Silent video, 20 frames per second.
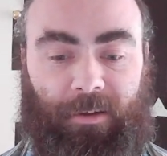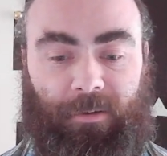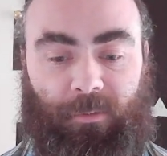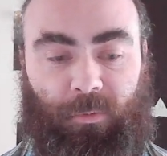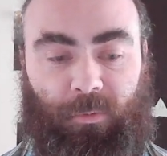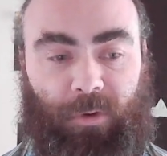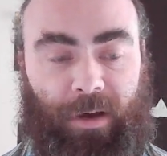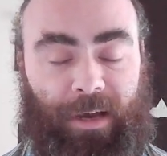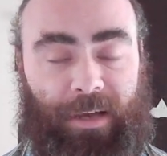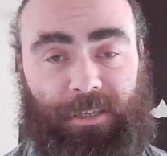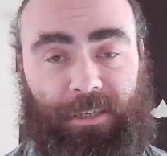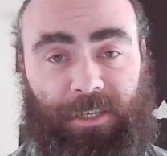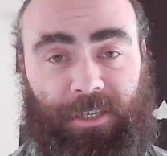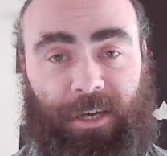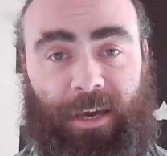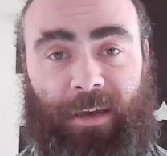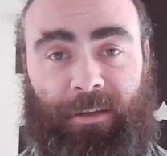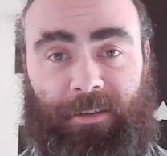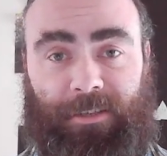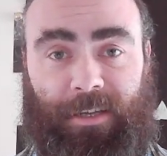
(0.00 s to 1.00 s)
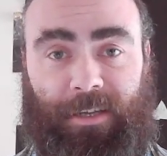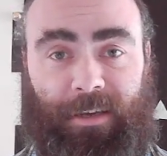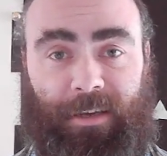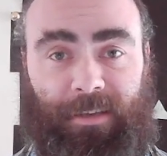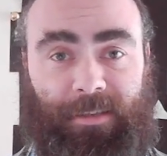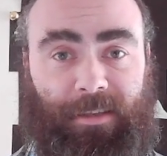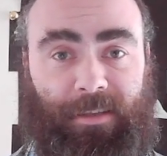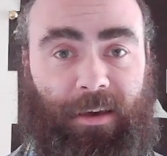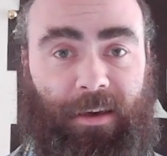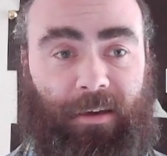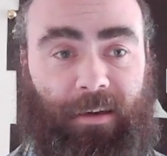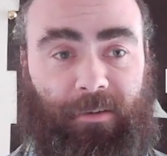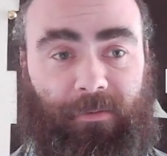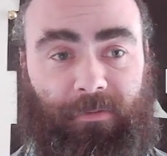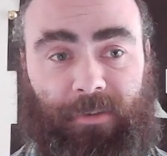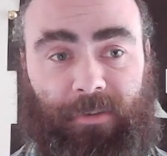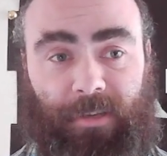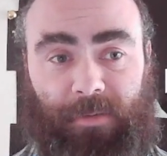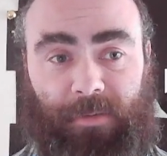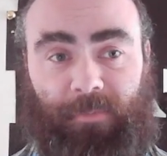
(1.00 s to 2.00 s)
What has changed is that
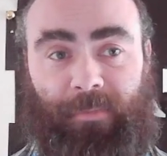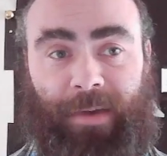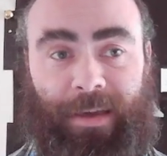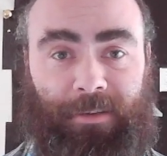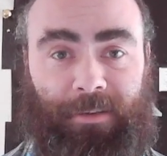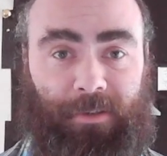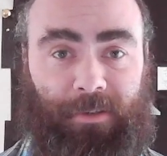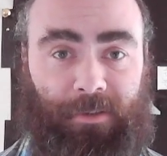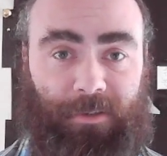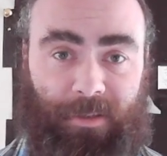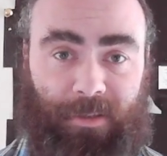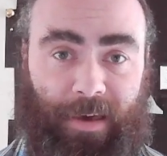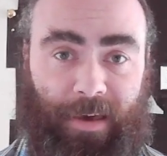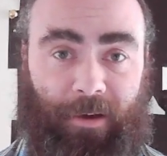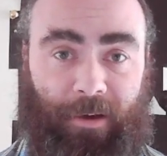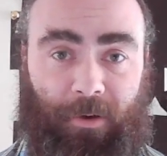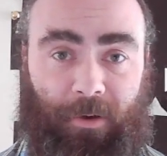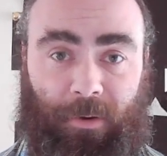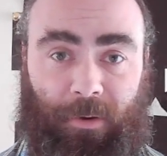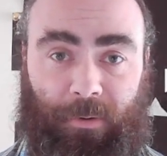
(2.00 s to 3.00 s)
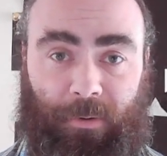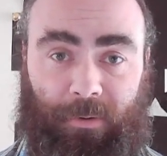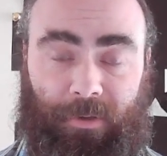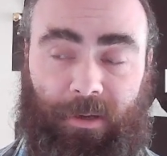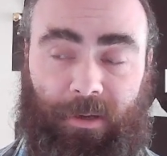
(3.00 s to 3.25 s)
I've dismantled that code,